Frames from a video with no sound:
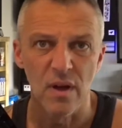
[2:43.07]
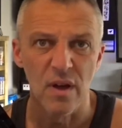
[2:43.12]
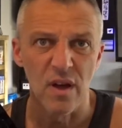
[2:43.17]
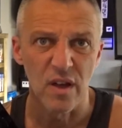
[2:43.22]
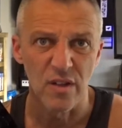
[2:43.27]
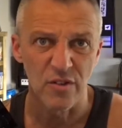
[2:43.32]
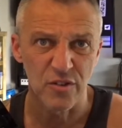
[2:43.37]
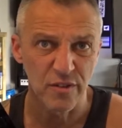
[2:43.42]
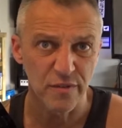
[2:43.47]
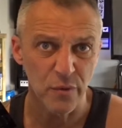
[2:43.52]

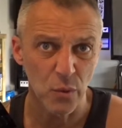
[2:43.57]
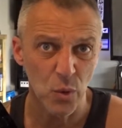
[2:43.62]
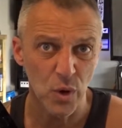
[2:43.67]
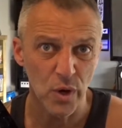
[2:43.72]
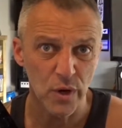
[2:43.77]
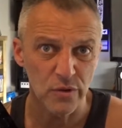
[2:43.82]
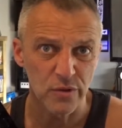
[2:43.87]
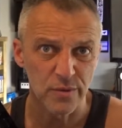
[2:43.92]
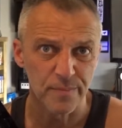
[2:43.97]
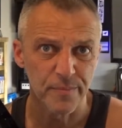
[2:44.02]
and see if it
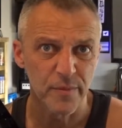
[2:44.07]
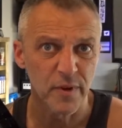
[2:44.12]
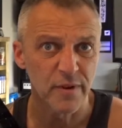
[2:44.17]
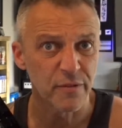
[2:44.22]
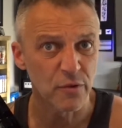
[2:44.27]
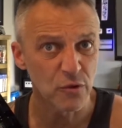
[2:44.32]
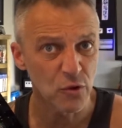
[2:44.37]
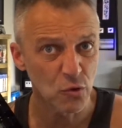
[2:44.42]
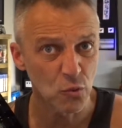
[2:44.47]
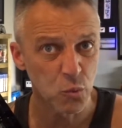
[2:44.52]
works. If
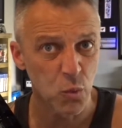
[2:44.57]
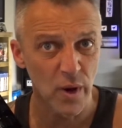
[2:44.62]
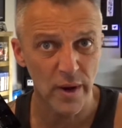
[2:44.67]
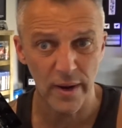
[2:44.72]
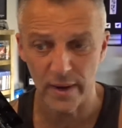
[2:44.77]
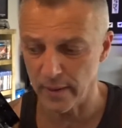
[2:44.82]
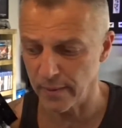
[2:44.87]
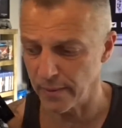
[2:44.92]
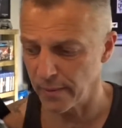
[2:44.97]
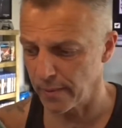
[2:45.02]
it does
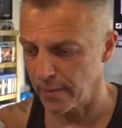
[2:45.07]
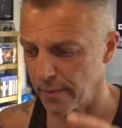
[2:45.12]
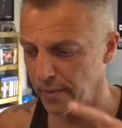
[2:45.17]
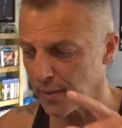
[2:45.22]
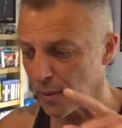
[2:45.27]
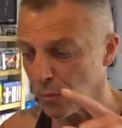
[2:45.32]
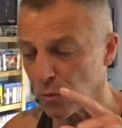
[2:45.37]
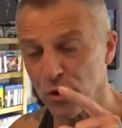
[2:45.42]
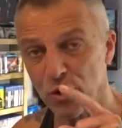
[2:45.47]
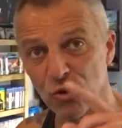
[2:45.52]
work,
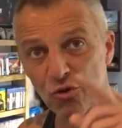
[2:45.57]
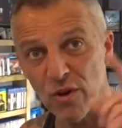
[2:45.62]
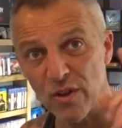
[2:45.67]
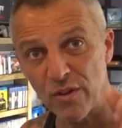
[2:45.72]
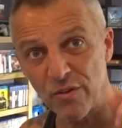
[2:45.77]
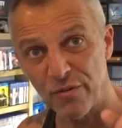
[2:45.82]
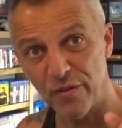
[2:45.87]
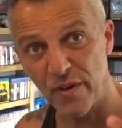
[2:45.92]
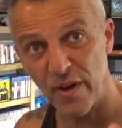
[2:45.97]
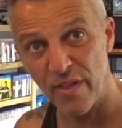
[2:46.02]
then we're going to
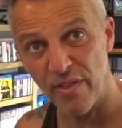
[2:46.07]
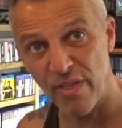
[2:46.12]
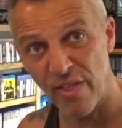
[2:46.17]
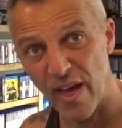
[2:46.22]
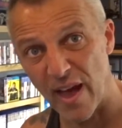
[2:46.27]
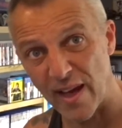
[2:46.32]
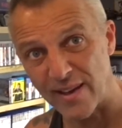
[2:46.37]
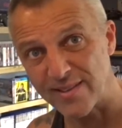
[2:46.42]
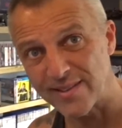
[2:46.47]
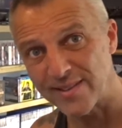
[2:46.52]
transfer
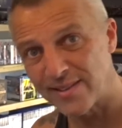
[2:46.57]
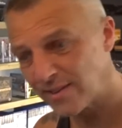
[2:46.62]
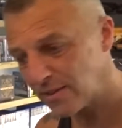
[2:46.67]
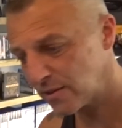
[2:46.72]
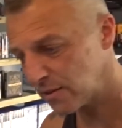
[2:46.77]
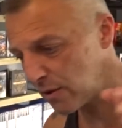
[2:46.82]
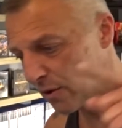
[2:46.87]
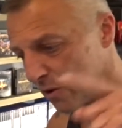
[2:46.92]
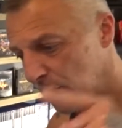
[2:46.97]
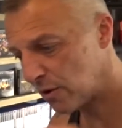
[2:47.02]
that
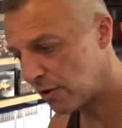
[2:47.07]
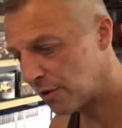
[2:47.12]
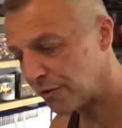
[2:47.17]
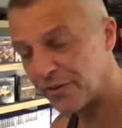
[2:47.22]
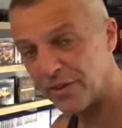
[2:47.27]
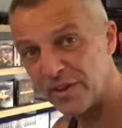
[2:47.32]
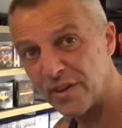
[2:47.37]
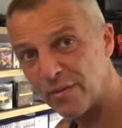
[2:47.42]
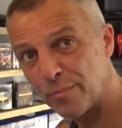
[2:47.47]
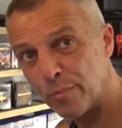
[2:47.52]

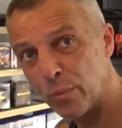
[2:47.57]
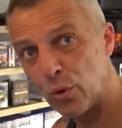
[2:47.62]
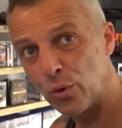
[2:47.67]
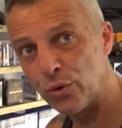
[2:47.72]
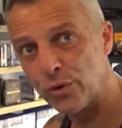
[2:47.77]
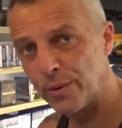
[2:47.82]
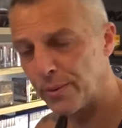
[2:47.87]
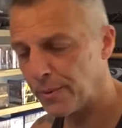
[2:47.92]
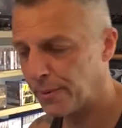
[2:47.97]
onto this board.